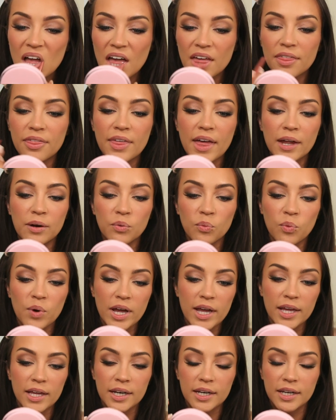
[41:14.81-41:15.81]
then
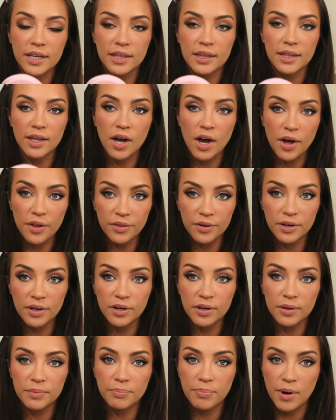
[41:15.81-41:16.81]
when the
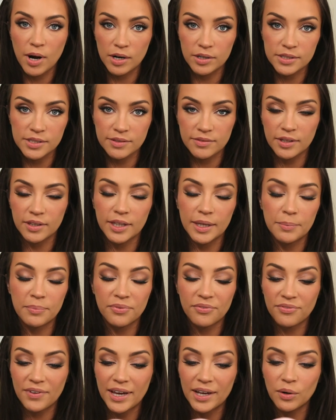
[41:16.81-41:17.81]
other parts of the lip
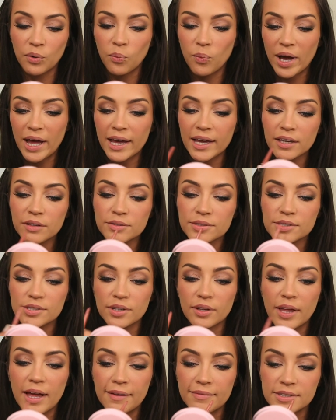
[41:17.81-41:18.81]
fade away, you
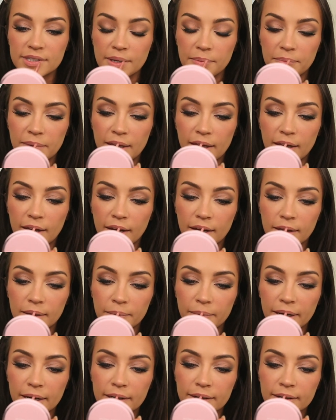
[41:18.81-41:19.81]
still have something in the
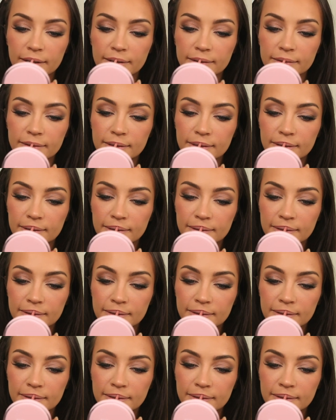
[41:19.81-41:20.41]
background.